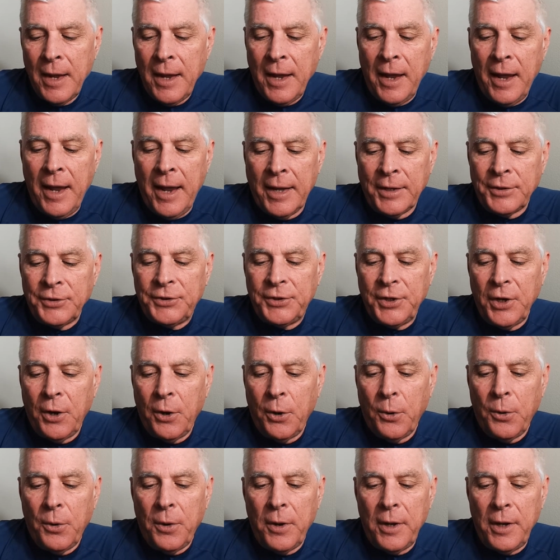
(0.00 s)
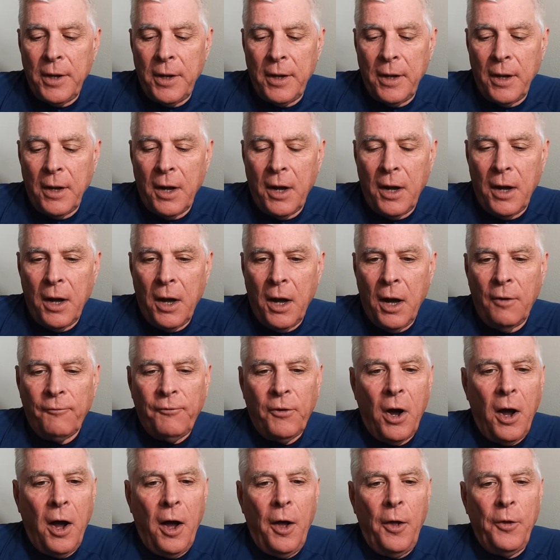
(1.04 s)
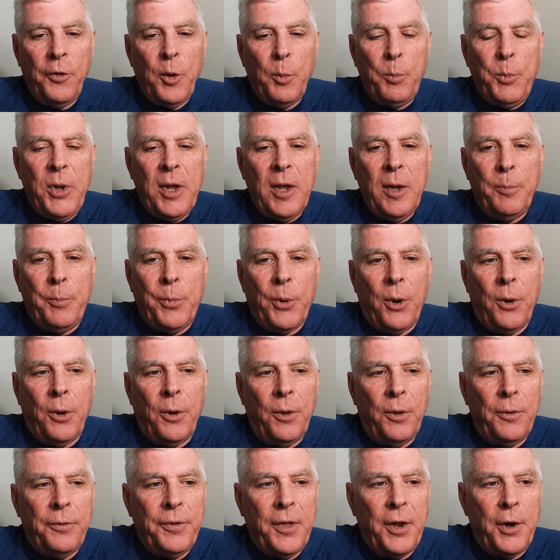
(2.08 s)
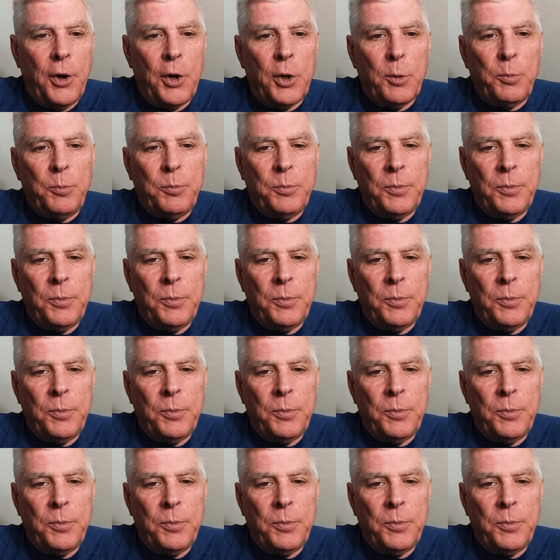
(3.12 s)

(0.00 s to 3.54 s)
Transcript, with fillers: And so, of all the people that are